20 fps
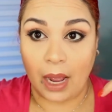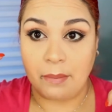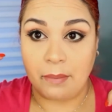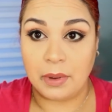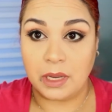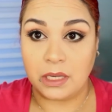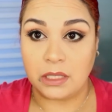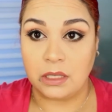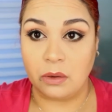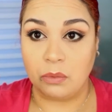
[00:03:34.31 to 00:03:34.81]
I
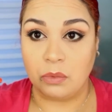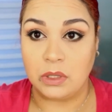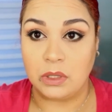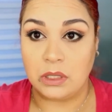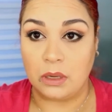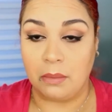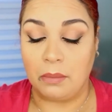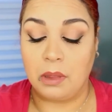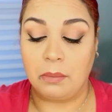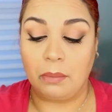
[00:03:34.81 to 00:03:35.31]
mixed it with
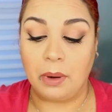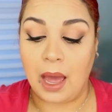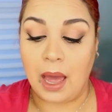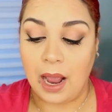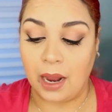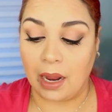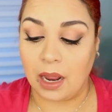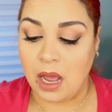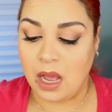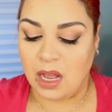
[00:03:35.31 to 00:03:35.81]
some of the
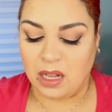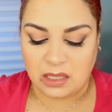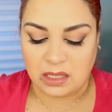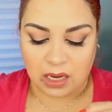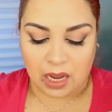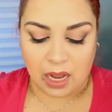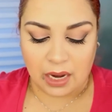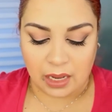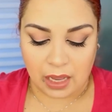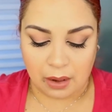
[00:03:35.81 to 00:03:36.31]
black to
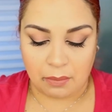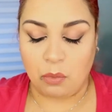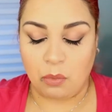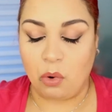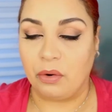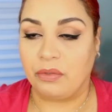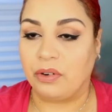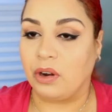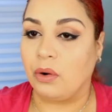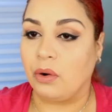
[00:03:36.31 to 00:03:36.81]
kind of get
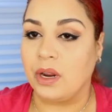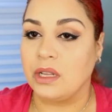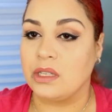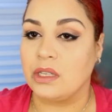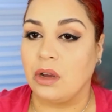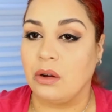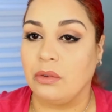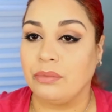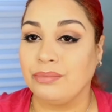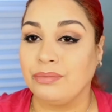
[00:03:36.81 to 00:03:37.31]
more of a gray
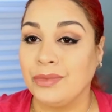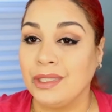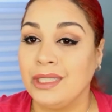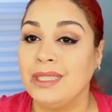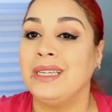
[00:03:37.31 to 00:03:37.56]
tone.